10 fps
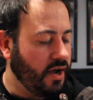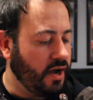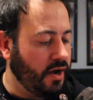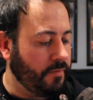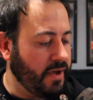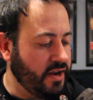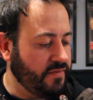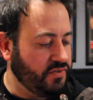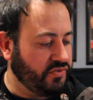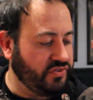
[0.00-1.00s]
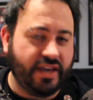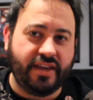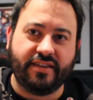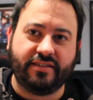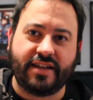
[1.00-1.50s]
And if you
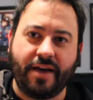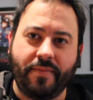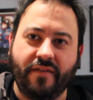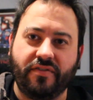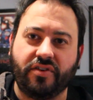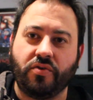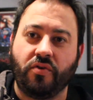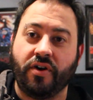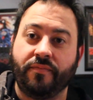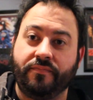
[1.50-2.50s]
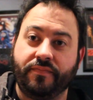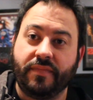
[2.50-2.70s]
see, this top half of the chord